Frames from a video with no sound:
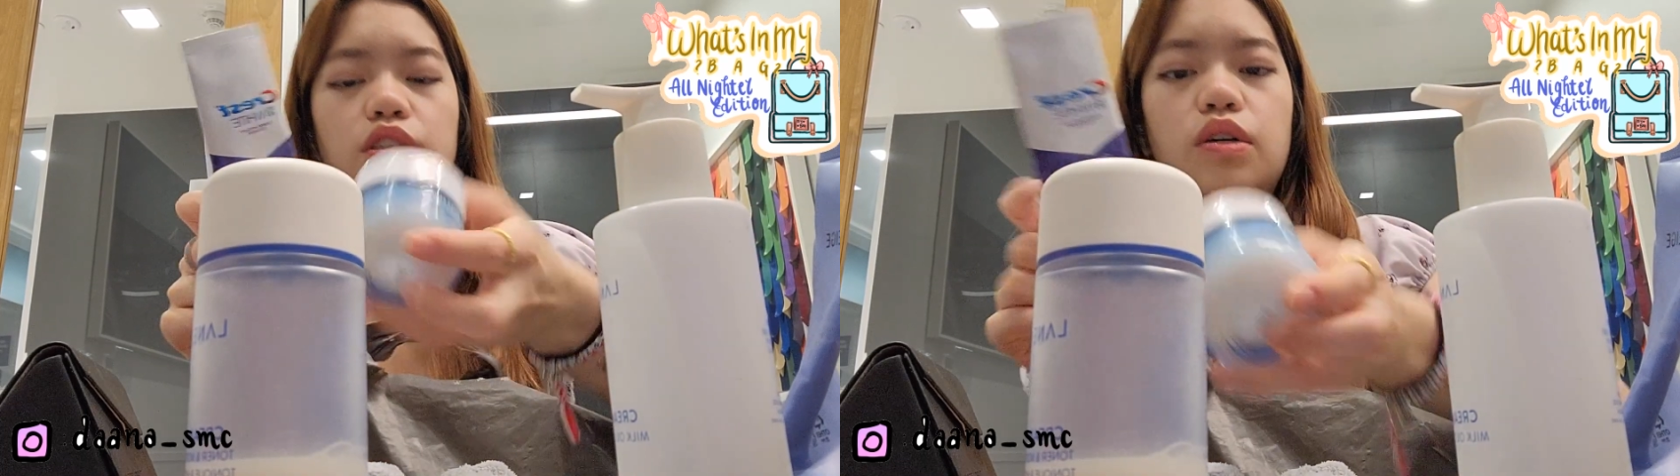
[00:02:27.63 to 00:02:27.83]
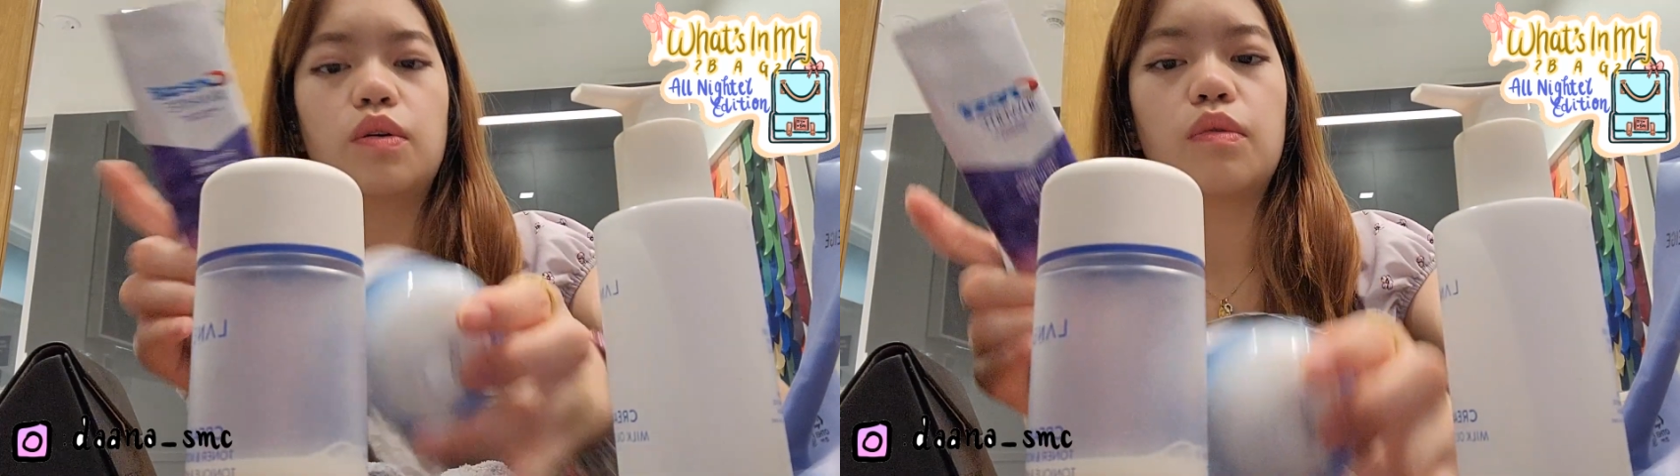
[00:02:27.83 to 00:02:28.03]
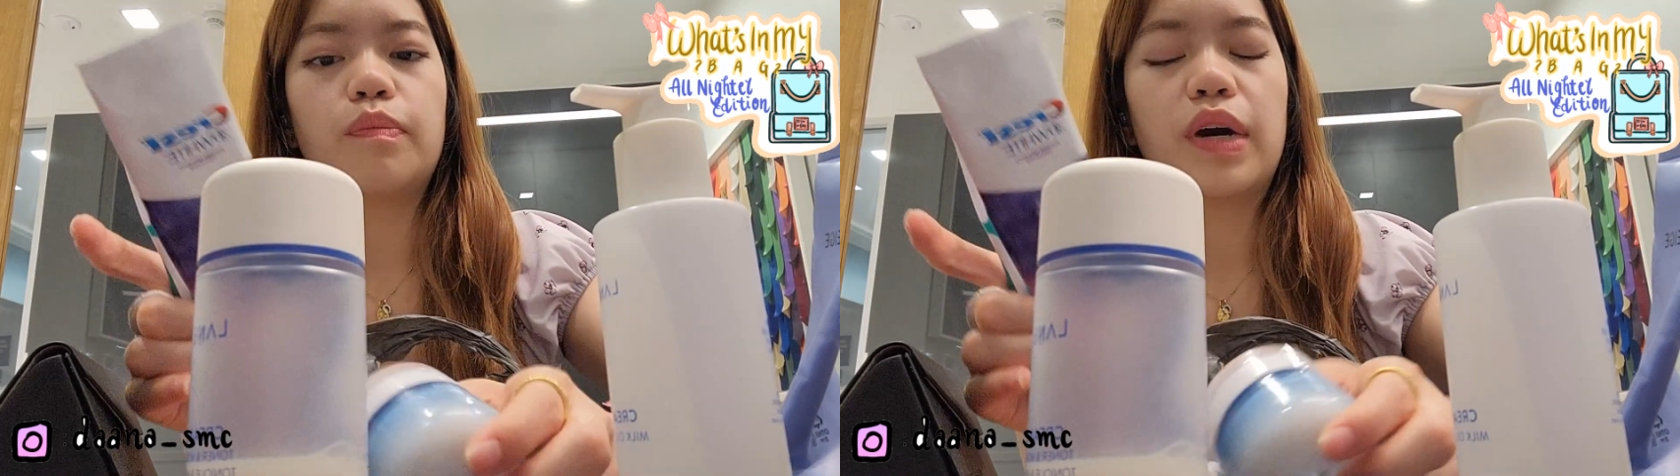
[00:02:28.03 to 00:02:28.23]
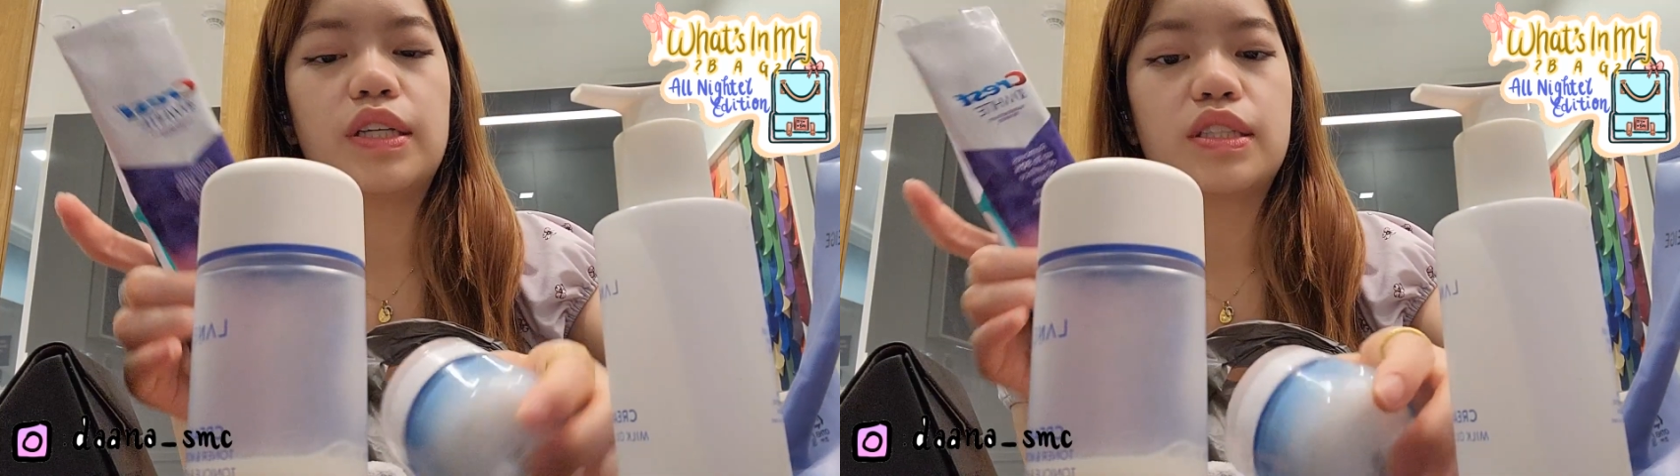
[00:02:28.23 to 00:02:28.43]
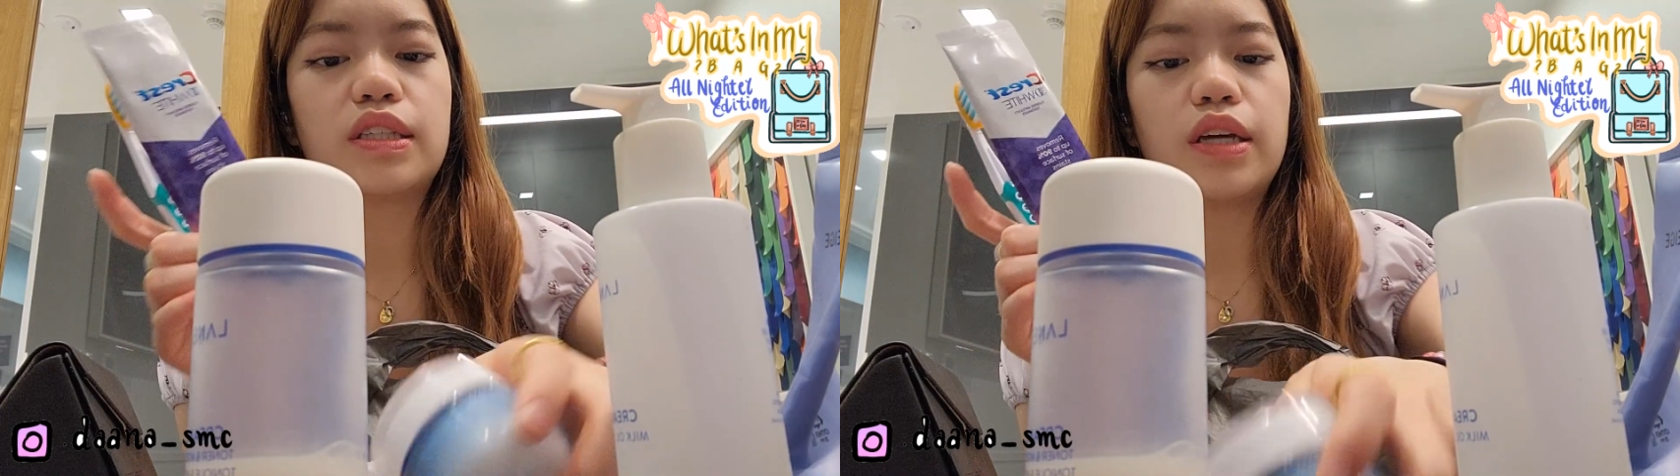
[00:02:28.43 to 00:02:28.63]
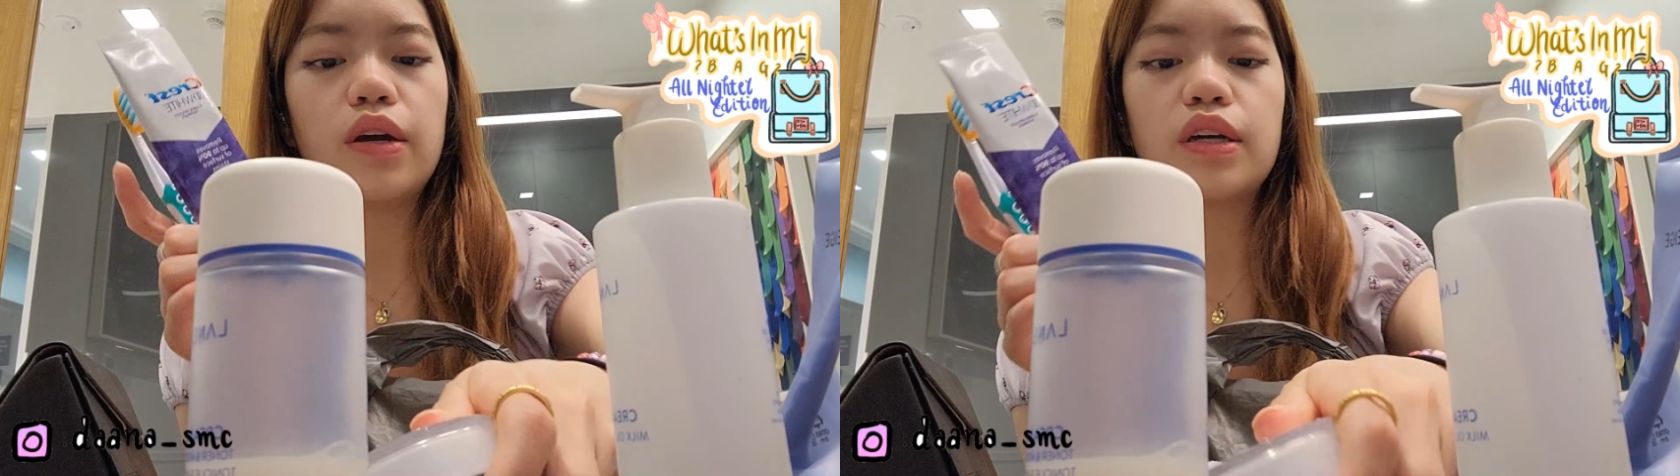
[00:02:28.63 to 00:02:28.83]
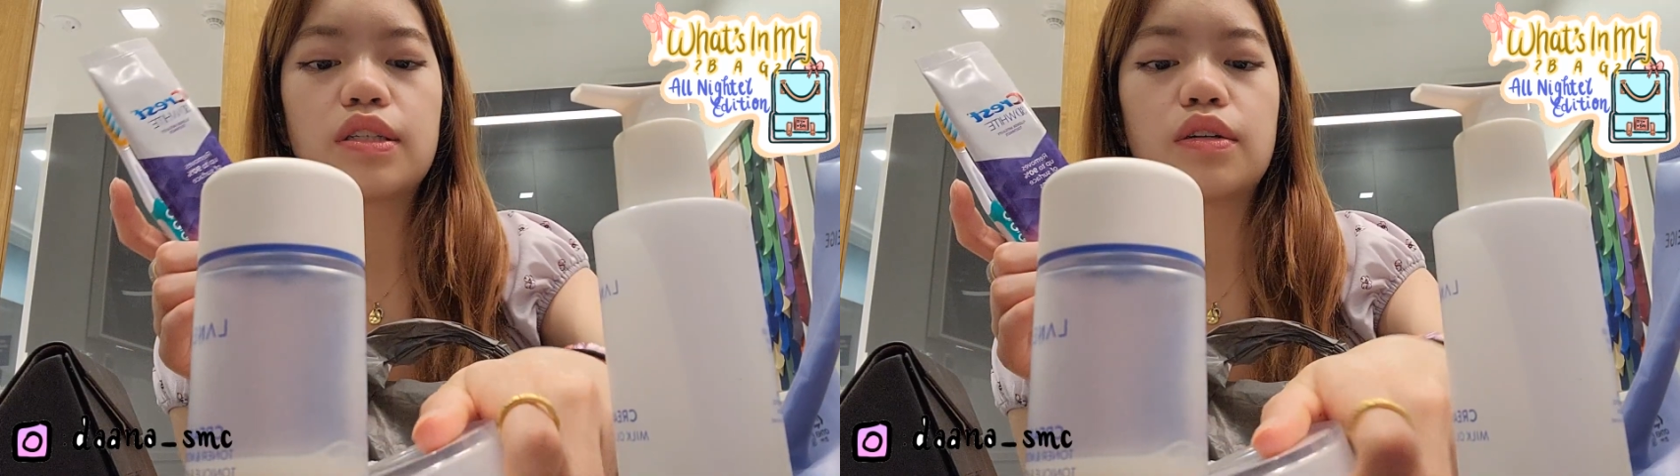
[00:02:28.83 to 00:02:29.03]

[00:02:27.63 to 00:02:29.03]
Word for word: so my skincare